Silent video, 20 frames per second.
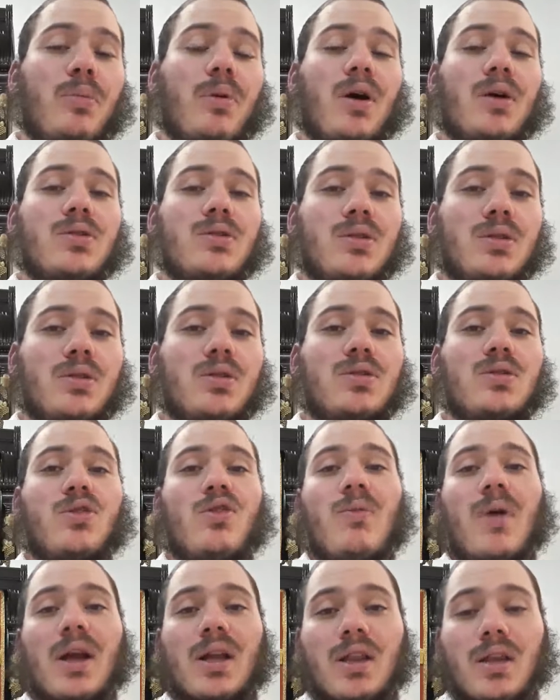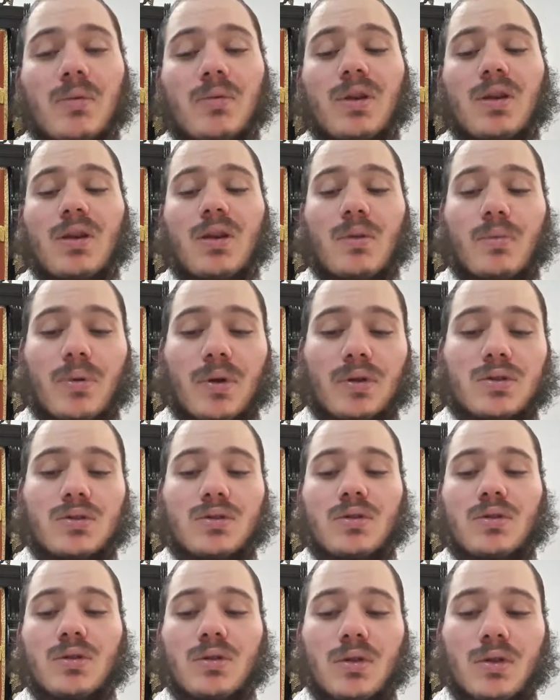a pasuk, you should go back to the beginning of the
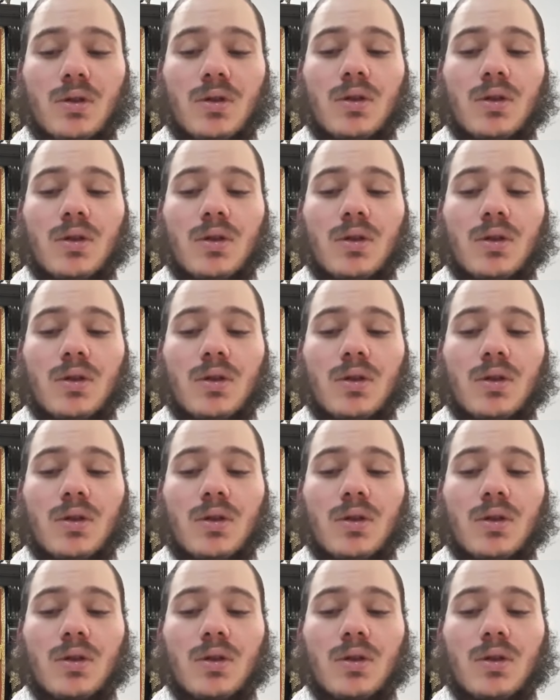pasuk.